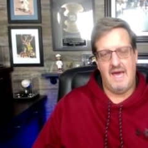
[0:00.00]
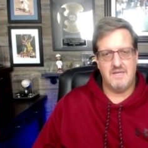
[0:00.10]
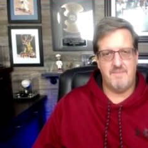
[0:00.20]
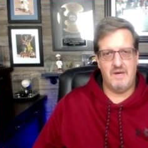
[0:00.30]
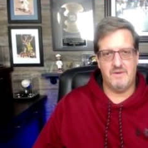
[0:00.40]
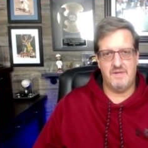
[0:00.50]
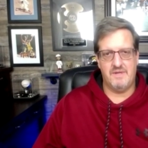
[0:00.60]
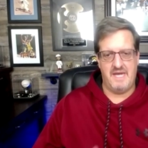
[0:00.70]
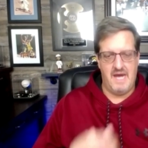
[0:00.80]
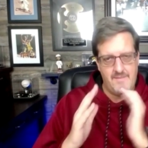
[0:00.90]
and to be able to
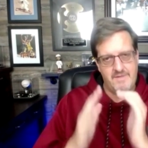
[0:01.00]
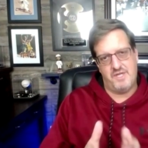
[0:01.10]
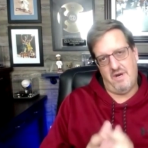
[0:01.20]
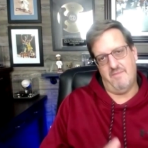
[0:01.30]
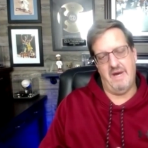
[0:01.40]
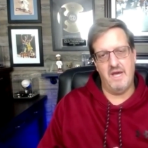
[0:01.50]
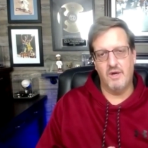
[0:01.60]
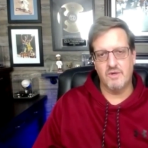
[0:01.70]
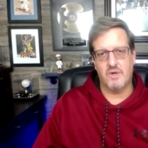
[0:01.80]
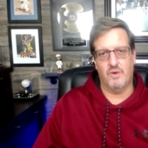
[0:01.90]
say i'm going to chart my
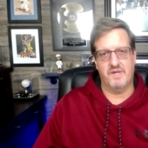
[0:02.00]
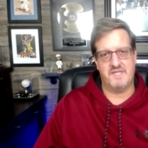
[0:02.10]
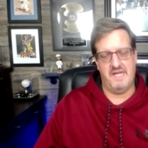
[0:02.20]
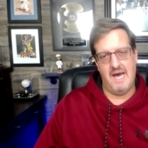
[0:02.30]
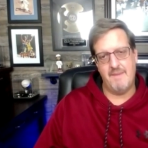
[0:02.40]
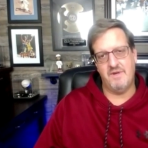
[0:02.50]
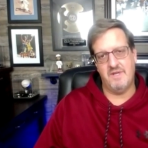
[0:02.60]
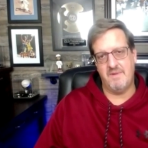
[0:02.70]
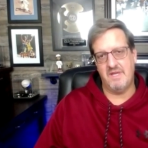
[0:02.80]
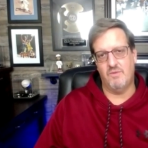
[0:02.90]
own course and i'm
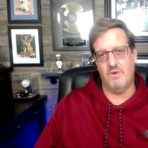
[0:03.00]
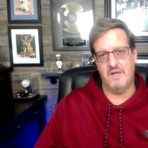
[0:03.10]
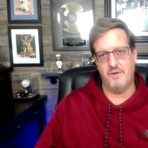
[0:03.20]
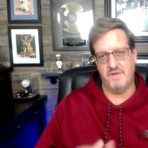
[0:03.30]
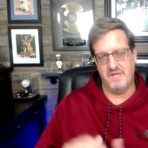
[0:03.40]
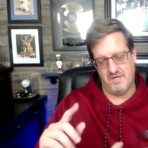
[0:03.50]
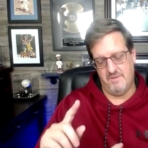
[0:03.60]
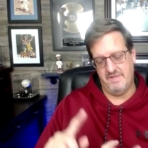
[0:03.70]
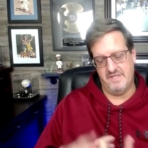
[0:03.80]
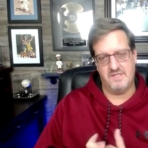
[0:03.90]
going to be the one who
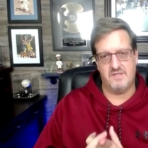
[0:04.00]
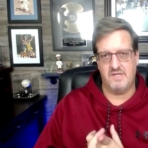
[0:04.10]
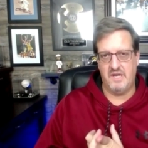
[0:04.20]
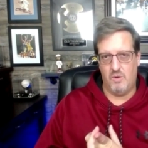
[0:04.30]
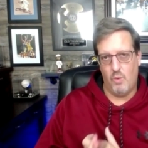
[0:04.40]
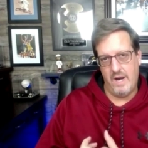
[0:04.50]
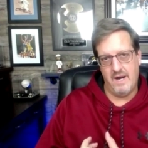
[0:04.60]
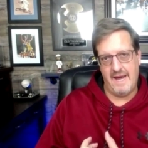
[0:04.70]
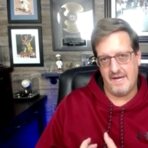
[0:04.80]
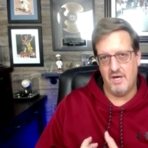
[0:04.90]
determines you know
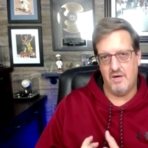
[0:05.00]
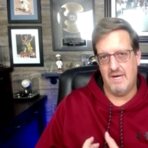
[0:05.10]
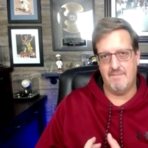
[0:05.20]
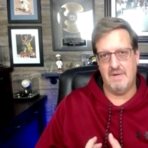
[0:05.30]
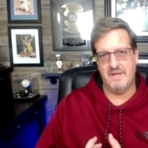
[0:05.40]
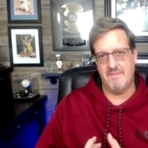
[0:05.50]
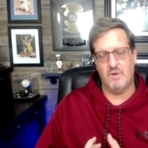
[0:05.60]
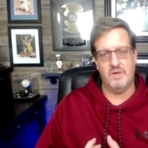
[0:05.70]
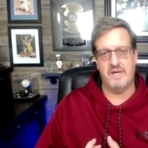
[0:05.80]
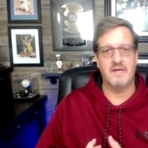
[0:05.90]
where i go on monday
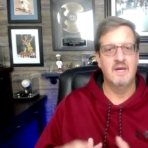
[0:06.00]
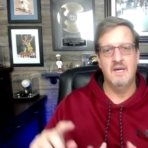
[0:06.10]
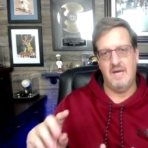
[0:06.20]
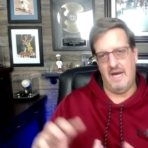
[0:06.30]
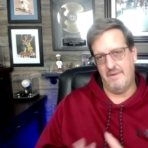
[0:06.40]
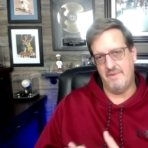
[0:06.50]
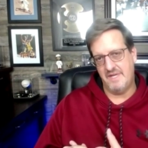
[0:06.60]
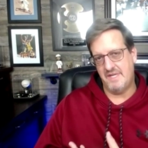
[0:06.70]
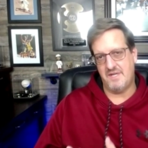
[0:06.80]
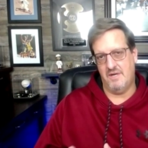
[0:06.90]
morning i'm going to
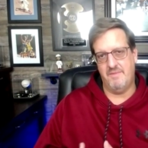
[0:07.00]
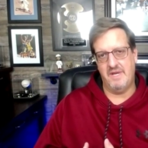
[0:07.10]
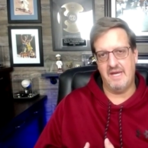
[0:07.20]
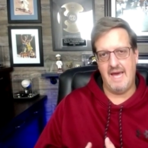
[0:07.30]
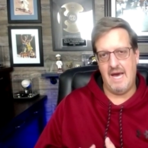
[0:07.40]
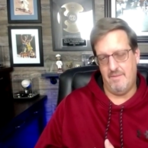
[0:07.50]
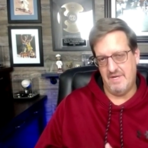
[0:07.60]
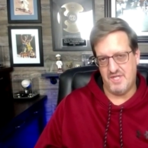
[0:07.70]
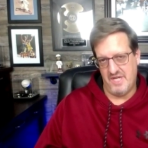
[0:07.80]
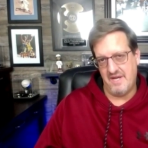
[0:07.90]
be determining how
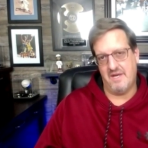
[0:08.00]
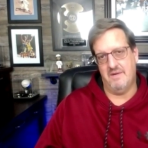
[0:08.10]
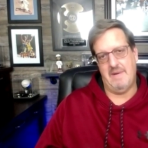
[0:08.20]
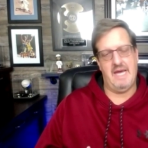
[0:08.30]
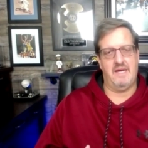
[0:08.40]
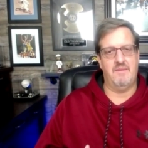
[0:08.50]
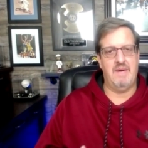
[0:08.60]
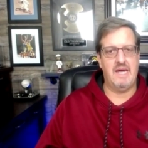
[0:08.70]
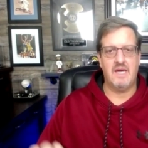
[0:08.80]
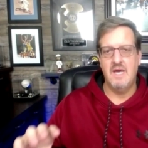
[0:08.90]
much income i can
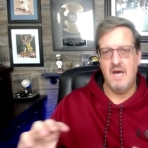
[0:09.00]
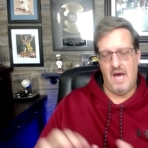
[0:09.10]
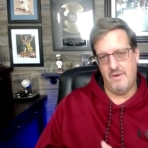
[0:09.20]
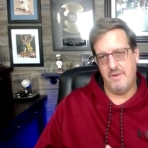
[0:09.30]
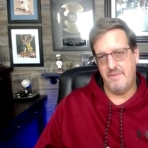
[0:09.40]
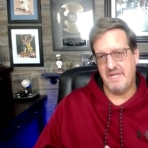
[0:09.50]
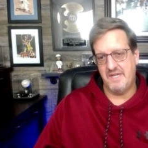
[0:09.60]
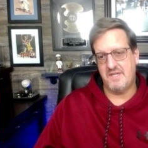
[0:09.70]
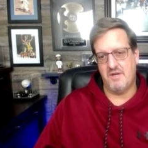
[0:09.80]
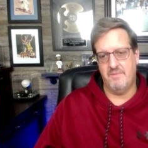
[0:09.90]
make i'm going to be
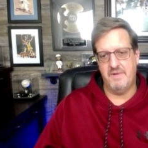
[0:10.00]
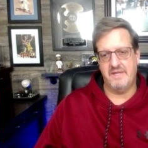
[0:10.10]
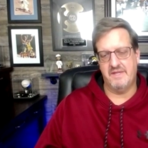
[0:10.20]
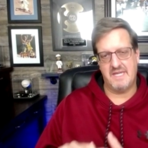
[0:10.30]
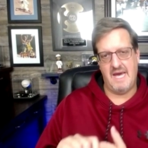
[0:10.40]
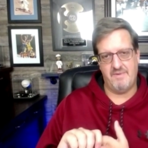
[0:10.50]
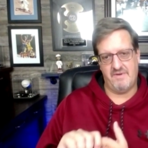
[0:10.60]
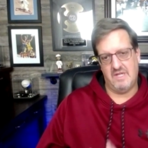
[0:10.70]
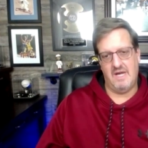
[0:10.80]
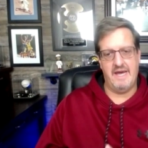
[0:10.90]
determining the type of
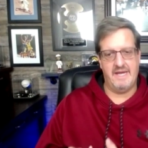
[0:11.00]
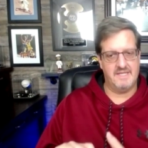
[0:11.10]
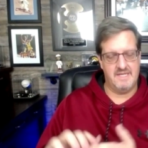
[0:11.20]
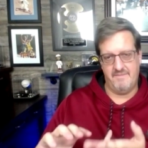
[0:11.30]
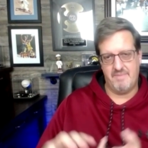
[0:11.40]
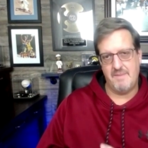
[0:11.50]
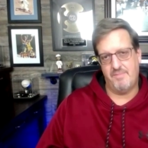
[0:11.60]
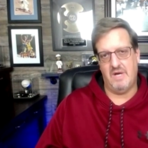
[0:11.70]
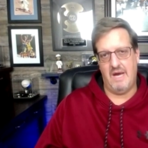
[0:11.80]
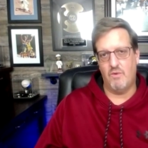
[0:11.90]
clients and
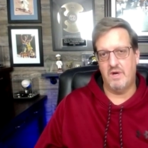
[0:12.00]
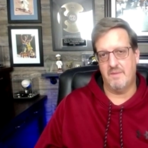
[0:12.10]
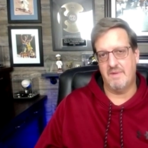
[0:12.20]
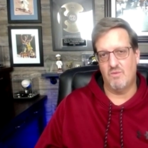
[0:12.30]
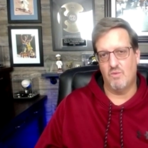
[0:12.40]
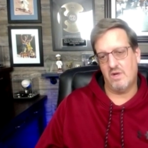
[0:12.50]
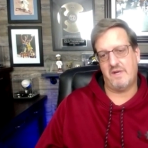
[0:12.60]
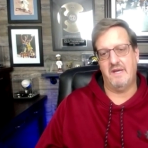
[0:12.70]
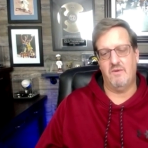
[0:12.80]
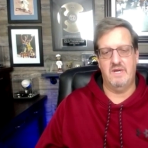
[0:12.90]
people i want to be
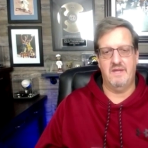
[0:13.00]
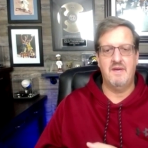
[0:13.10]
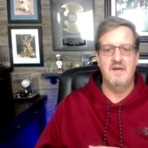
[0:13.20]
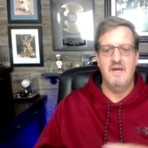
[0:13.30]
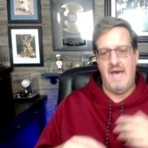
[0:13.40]
working with